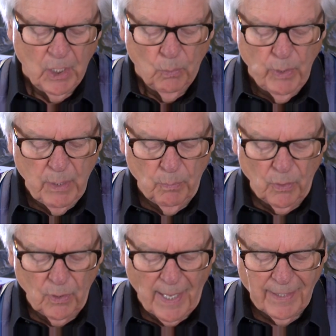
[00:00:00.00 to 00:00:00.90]
we
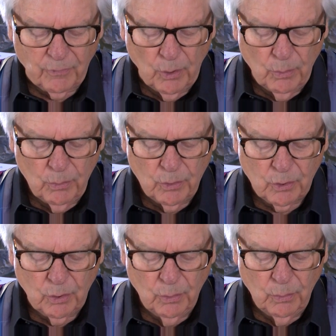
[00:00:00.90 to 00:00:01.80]
were like
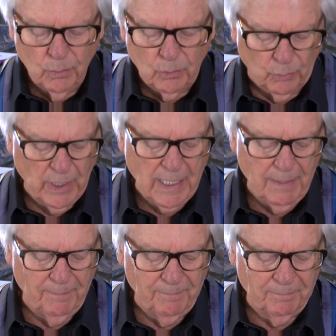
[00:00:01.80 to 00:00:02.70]
those who
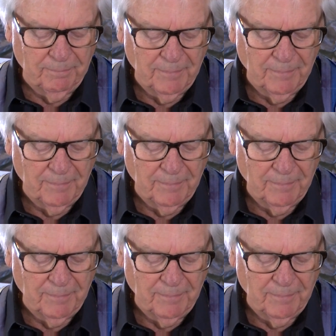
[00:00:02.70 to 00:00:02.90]
dream.